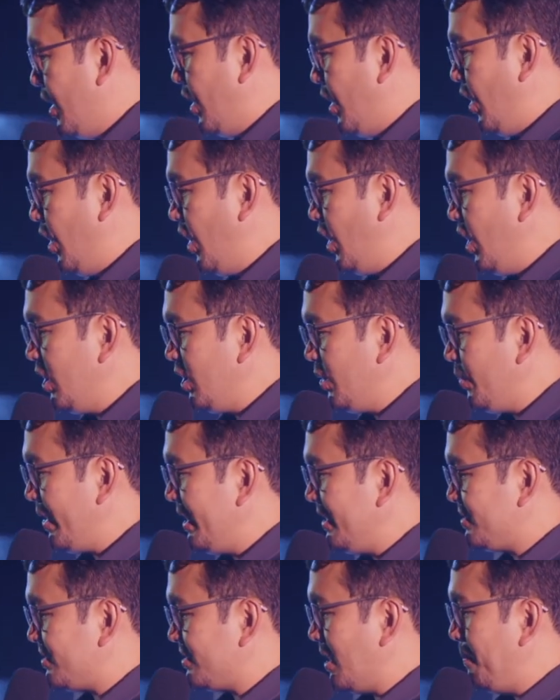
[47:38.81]

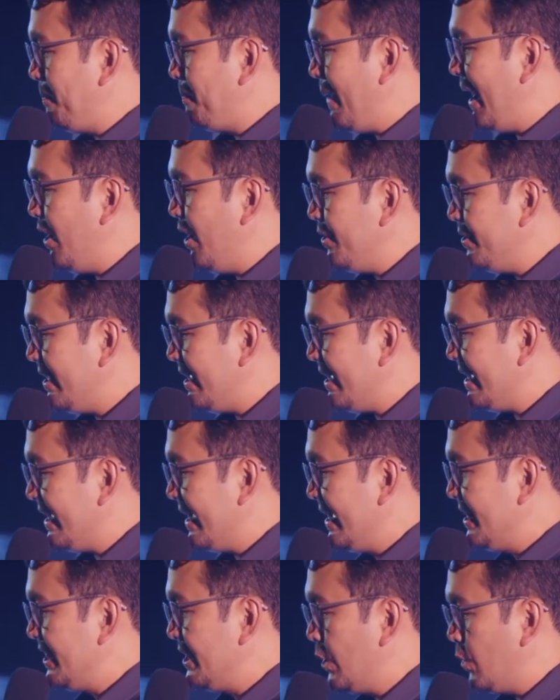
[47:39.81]
always abounding
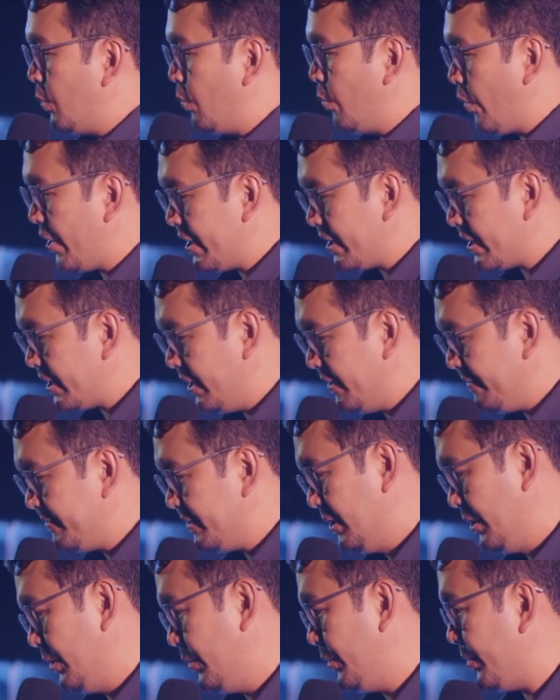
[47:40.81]
in the work of
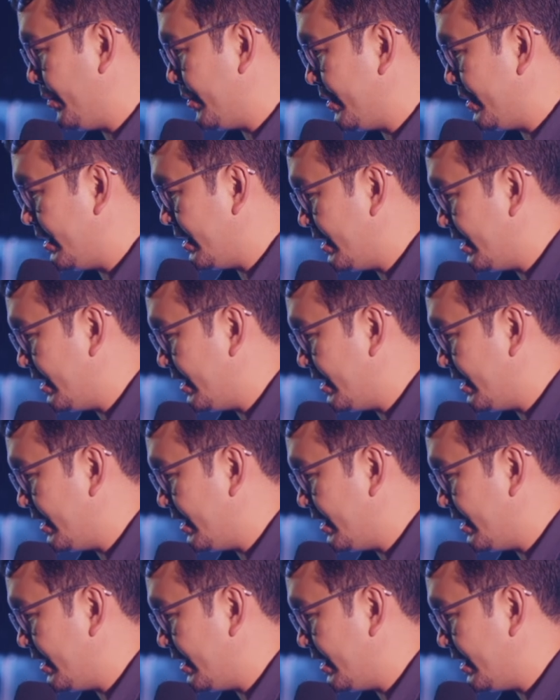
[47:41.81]
the Lord,